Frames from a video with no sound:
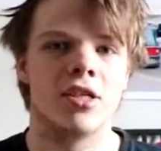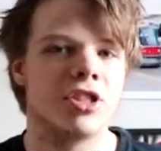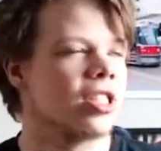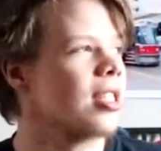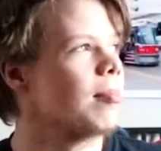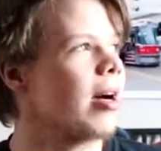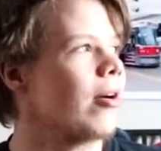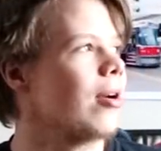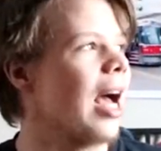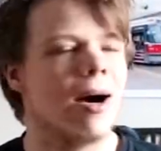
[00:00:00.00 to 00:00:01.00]
Just
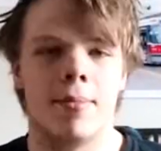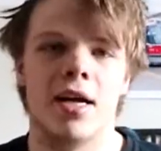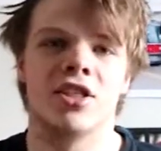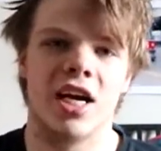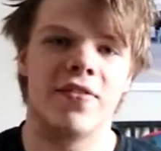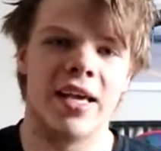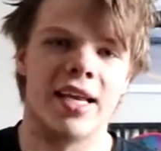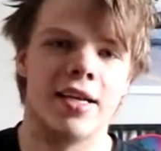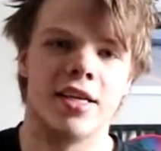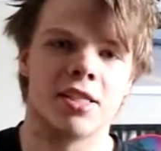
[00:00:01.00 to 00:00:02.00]
about how much I've
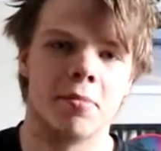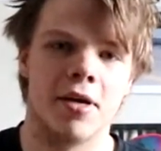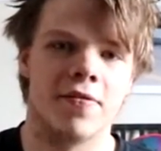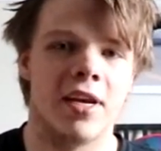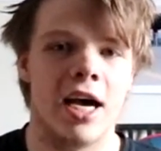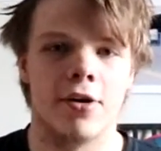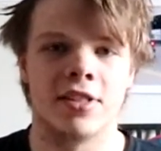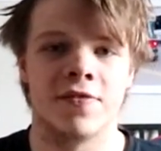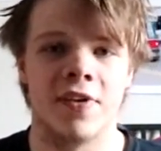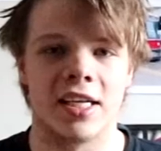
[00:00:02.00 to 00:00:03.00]
hated this month and how
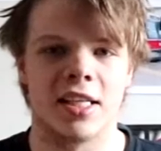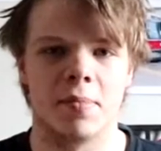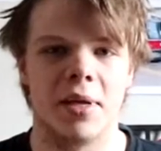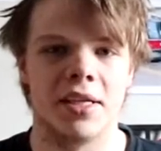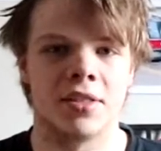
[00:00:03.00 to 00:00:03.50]
it's affected me.